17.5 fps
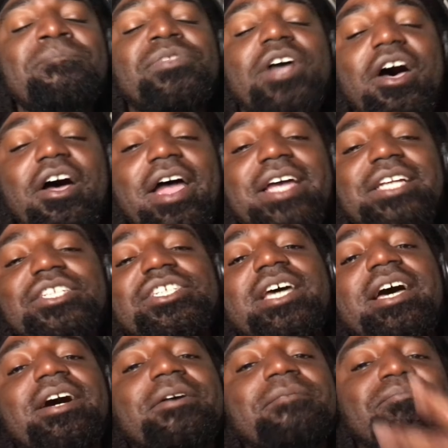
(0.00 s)
All right,
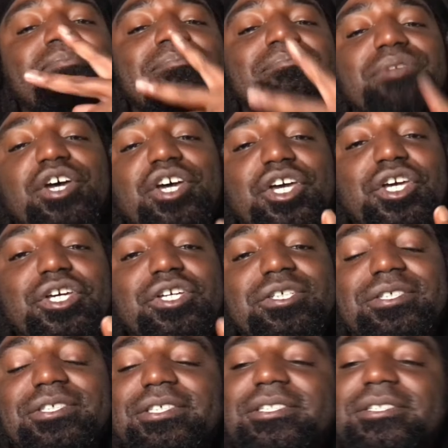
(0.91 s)
y'all.
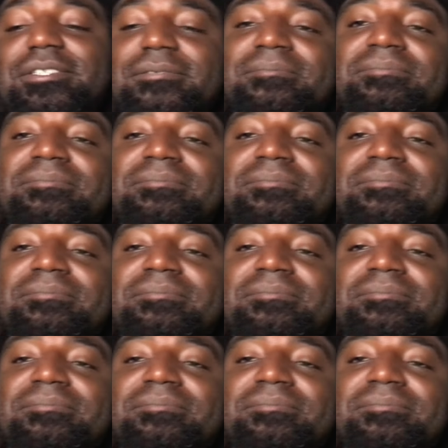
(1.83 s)
Peace.